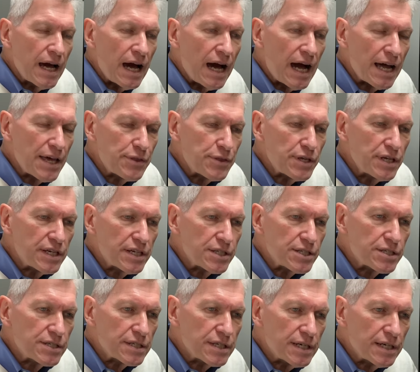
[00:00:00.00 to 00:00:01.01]
I think
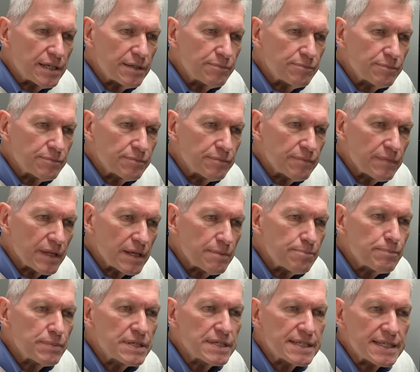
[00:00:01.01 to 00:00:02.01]
it's
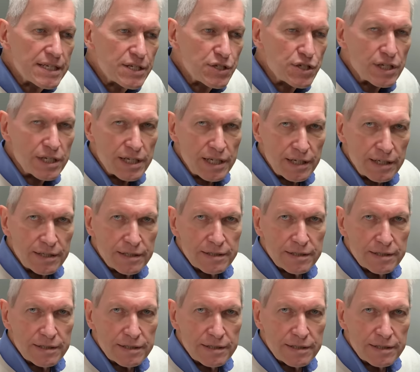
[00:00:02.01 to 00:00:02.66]
positioning